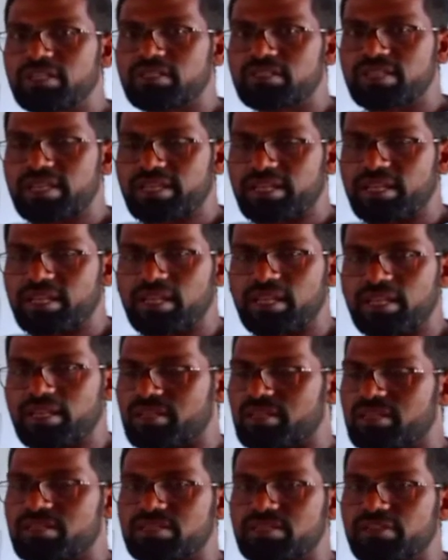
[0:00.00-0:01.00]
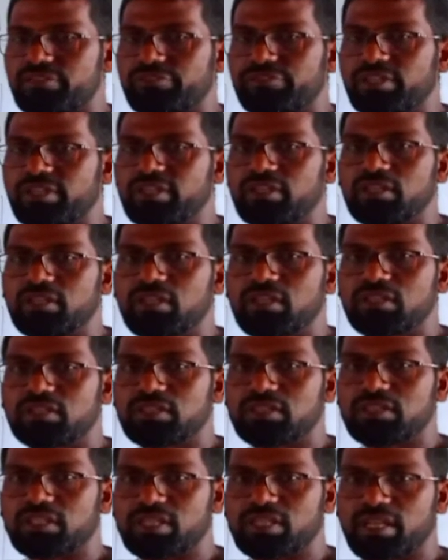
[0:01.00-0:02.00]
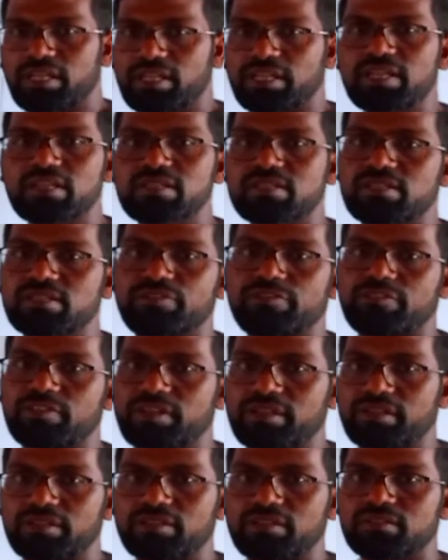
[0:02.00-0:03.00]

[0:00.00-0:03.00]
second layer is different, third layer is different.